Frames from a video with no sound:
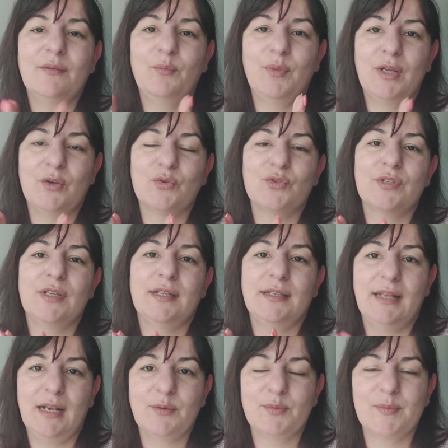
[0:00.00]
because it
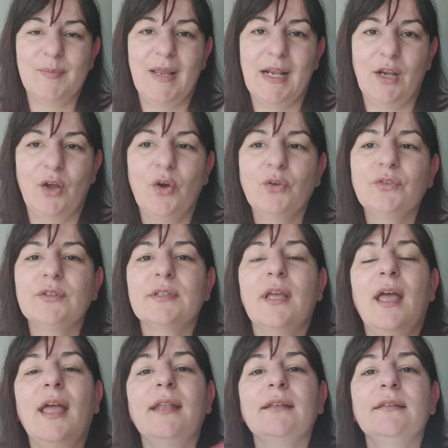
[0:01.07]
helps me a lot.
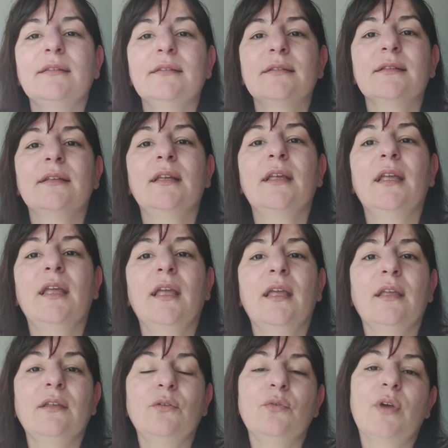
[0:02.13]
And
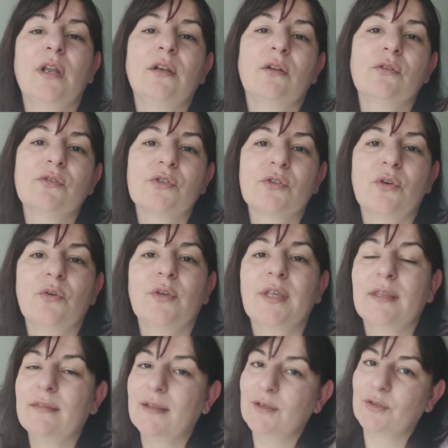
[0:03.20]
you can also
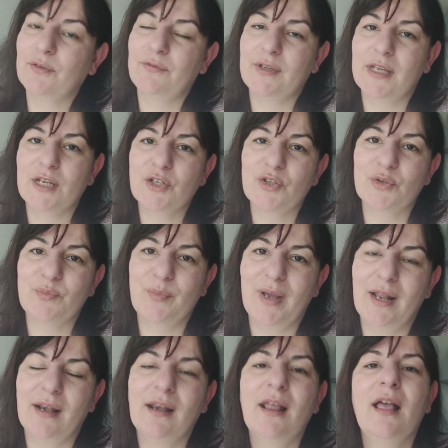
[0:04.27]
hit the notification
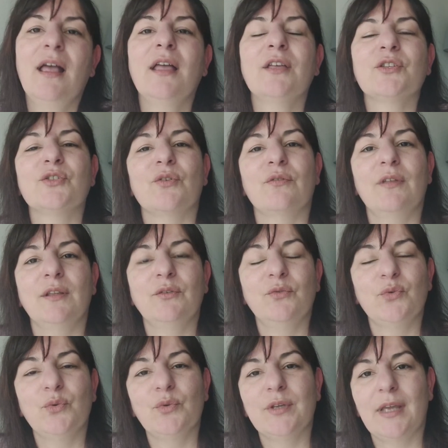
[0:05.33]
bell so that
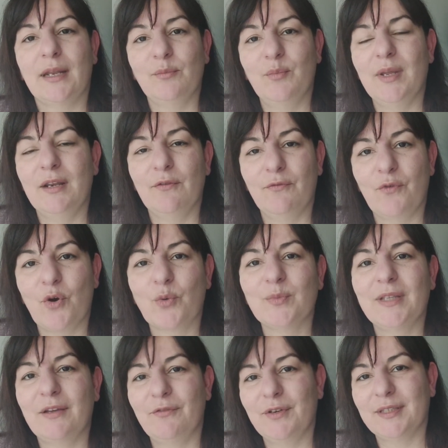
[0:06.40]
you can be
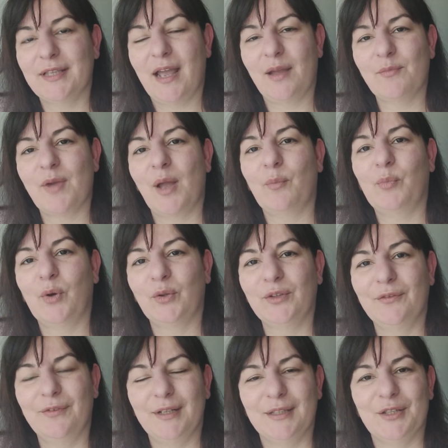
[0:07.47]
informed every time I upload
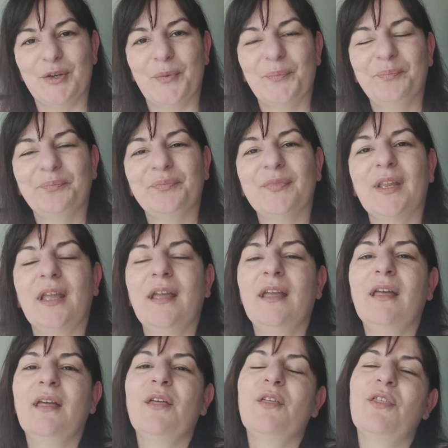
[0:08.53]
a video.
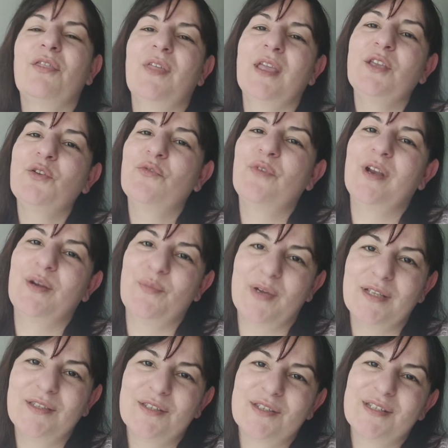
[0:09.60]
Thank you very
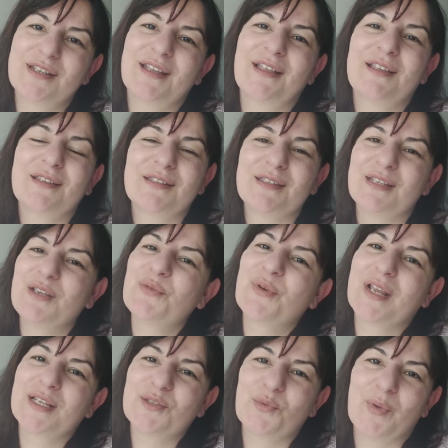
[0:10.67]
much. See you
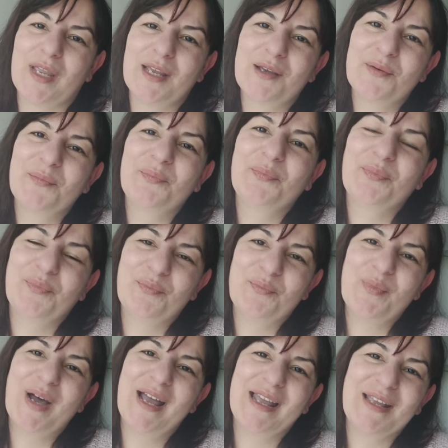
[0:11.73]
next week.
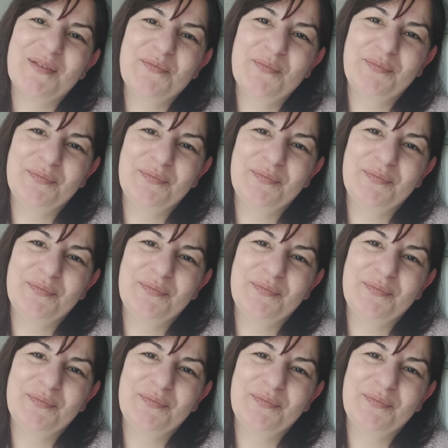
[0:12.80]
Bye.